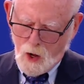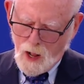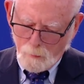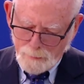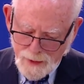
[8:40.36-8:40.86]

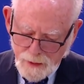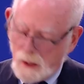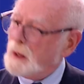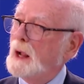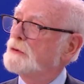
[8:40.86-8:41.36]

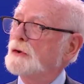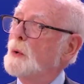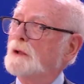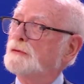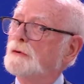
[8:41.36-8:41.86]
Albania has
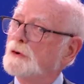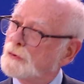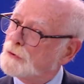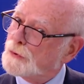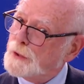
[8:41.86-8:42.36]
no
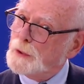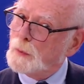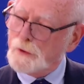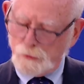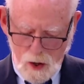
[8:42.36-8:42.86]
extradition treaty
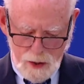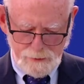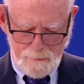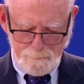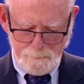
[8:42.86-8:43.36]
with
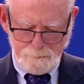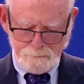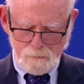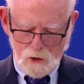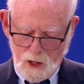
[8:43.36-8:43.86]
Iran,
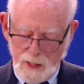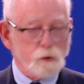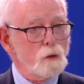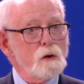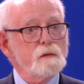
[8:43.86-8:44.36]
and
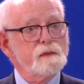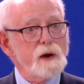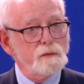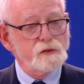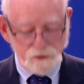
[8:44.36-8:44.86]
although
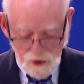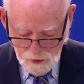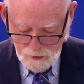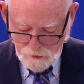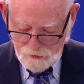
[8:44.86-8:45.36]
France
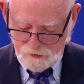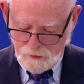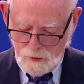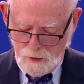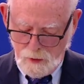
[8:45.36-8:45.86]
does,
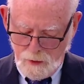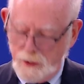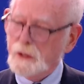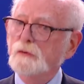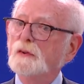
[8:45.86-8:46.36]

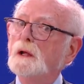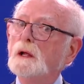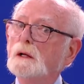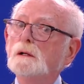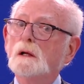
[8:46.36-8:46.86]
it is
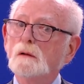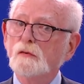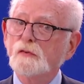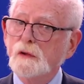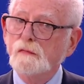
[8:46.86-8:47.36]

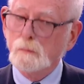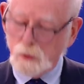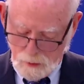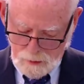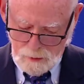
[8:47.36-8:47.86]

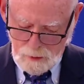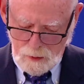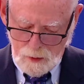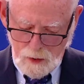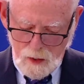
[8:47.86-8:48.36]
inconceivable
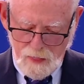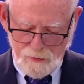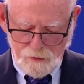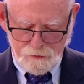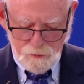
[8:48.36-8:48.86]

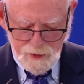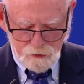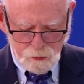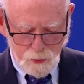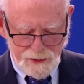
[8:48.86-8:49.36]
that the
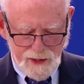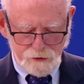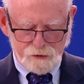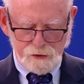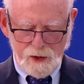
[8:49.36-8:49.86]
French would
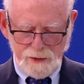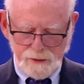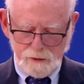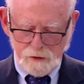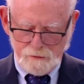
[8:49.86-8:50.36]
extradite
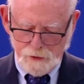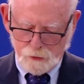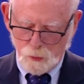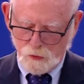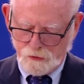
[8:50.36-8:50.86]

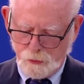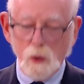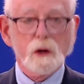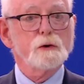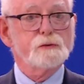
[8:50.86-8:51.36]
individuals to
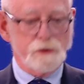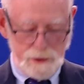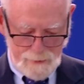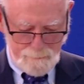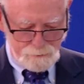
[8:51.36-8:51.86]
a
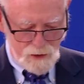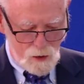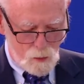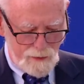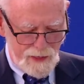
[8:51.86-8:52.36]
country
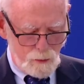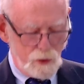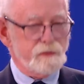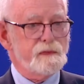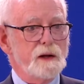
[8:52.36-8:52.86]
where they
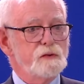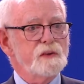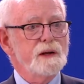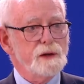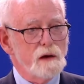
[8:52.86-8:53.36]
would face
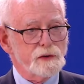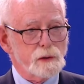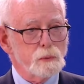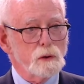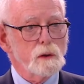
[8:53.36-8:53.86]

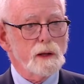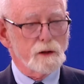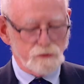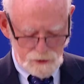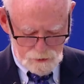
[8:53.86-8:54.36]
inevitable
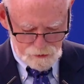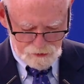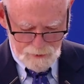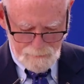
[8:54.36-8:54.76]
execution.